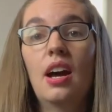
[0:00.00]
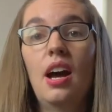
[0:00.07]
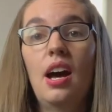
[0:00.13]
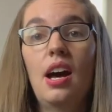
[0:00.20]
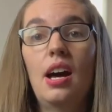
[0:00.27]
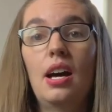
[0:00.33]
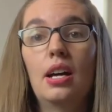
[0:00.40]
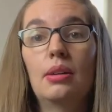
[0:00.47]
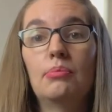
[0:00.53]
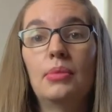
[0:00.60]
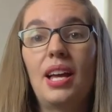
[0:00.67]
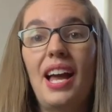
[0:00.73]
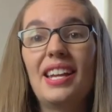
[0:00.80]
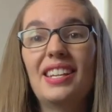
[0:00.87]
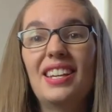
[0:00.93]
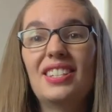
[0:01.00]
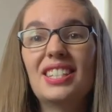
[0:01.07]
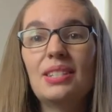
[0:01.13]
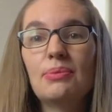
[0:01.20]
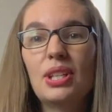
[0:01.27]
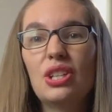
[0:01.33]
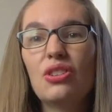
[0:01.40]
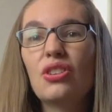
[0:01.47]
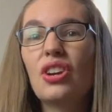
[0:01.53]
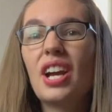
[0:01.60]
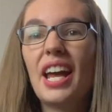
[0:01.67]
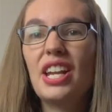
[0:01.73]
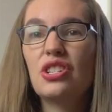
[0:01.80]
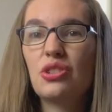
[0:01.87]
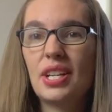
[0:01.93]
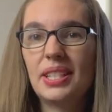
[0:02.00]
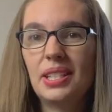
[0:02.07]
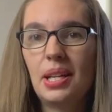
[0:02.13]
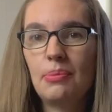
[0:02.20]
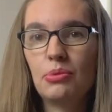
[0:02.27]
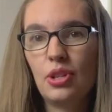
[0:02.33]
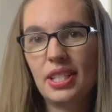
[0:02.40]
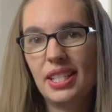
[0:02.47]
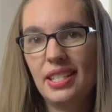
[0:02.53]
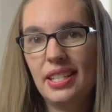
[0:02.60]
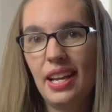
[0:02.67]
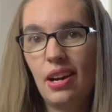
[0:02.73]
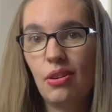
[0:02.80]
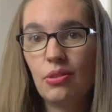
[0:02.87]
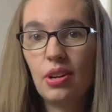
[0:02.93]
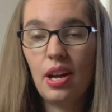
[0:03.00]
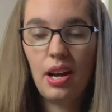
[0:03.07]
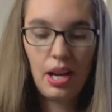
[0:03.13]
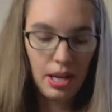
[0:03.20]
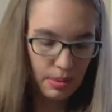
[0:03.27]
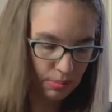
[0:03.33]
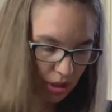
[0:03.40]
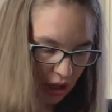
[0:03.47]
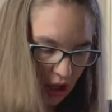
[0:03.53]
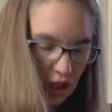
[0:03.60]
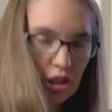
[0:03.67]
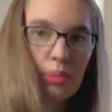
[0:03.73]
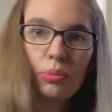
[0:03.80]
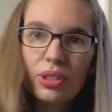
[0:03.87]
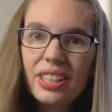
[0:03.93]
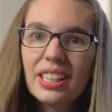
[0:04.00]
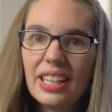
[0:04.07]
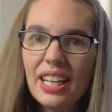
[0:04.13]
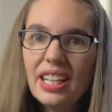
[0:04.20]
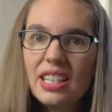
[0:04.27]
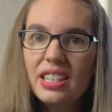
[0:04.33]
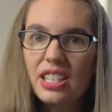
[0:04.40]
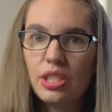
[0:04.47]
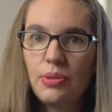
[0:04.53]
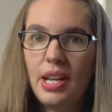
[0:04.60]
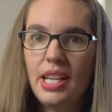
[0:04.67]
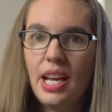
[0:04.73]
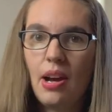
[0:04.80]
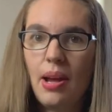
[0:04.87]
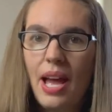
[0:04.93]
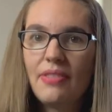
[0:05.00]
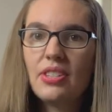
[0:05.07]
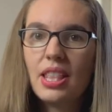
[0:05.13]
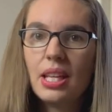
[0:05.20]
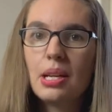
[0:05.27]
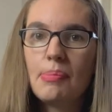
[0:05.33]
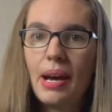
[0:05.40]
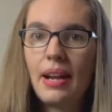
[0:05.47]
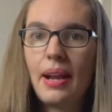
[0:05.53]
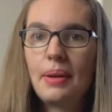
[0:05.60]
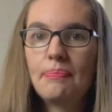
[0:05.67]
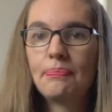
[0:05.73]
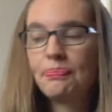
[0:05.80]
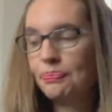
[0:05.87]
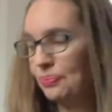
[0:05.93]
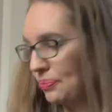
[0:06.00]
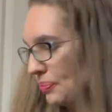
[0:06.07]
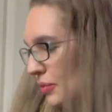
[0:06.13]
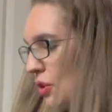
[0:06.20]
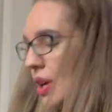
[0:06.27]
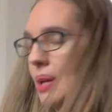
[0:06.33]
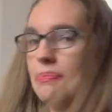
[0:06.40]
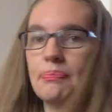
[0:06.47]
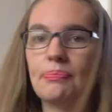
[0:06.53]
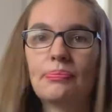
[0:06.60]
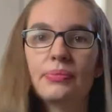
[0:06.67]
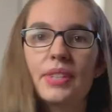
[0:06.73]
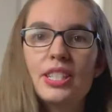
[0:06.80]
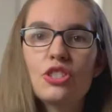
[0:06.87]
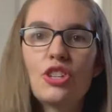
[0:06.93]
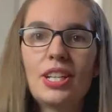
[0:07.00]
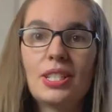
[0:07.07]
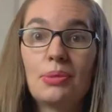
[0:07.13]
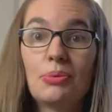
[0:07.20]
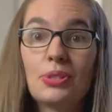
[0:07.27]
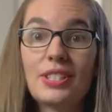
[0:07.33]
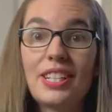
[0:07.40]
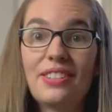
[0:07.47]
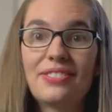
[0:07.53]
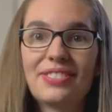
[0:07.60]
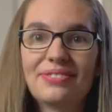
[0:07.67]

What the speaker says: It seems like you could kind of dress it up, dress it down. So I'm really liking this right now. I have to think about it. Okay, let's try on some more stuff.